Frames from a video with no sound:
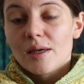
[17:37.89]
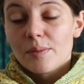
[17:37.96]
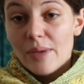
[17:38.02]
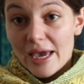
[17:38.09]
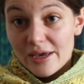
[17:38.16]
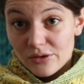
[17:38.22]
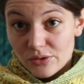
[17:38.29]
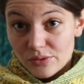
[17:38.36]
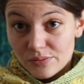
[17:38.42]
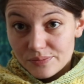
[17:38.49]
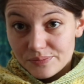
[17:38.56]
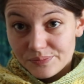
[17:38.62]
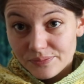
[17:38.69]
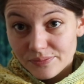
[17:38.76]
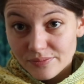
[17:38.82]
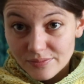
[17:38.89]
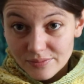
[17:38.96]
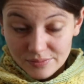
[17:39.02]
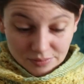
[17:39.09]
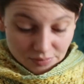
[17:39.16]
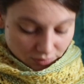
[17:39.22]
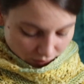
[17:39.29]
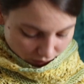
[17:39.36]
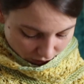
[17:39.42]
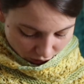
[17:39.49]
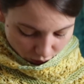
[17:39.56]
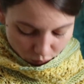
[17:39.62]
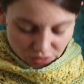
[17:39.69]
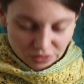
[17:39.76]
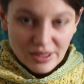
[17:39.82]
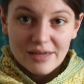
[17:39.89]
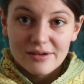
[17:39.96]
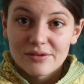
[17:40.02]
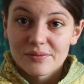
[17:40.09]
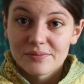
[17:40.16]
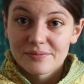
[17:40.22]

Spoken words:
pattern with that.